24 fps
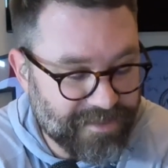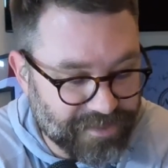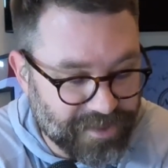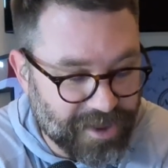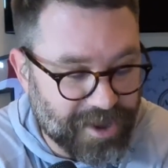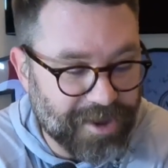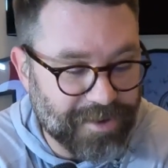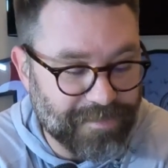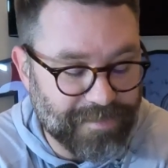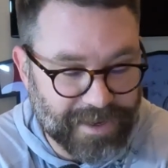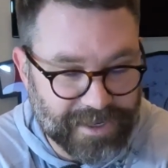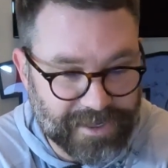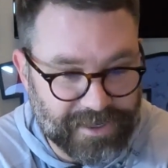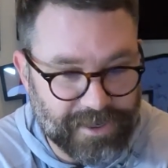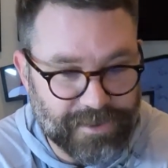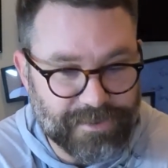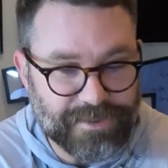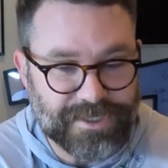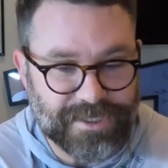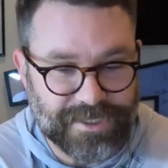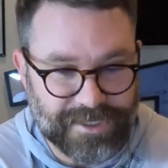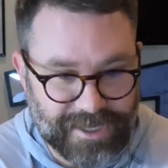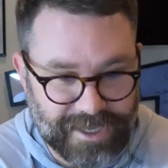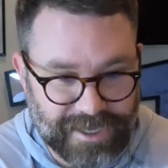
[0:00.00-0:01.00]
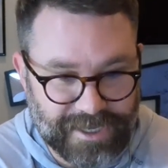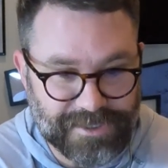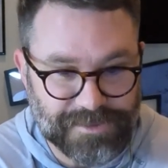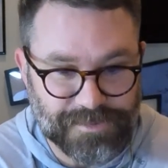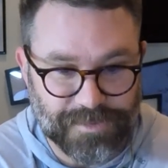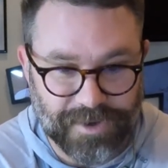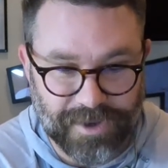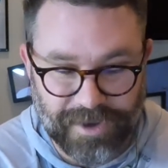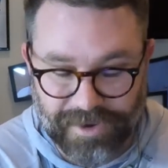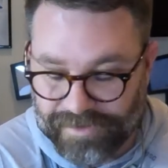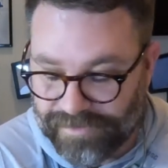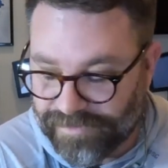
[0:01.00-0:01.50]
thought my coaching days
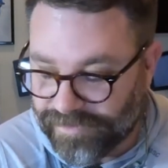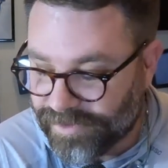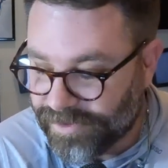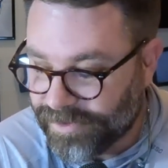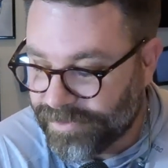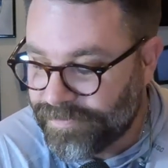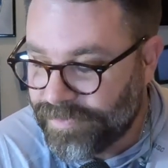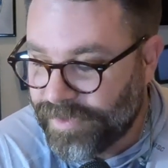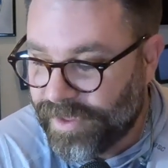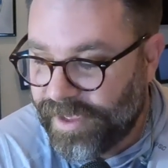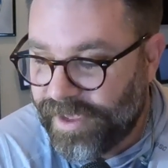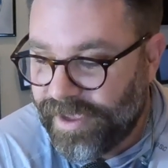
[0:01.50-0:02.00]
were over.